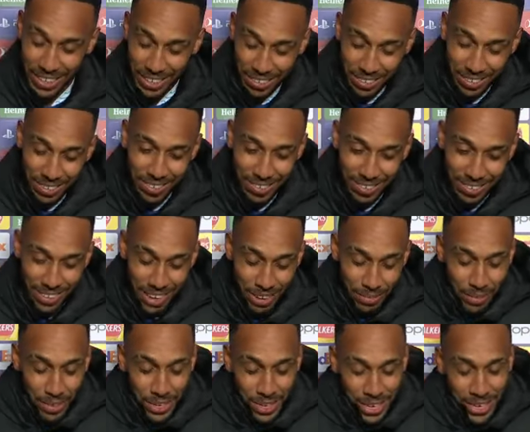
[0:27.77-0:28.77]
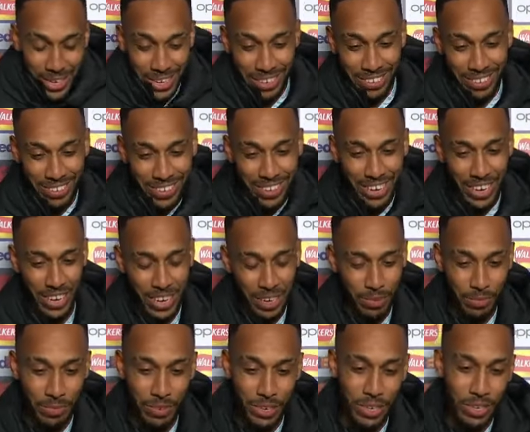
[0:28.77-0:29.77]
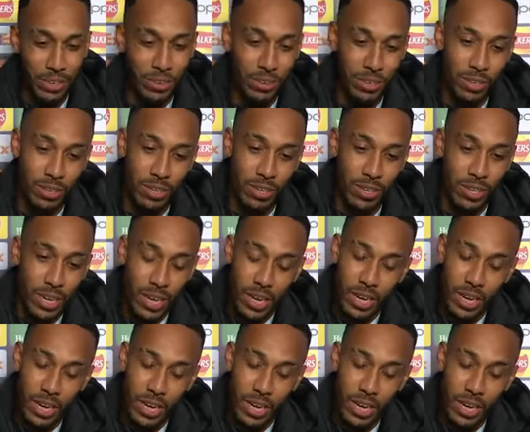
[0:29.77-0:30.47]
Yes, definitely, yes. I'm feeling good.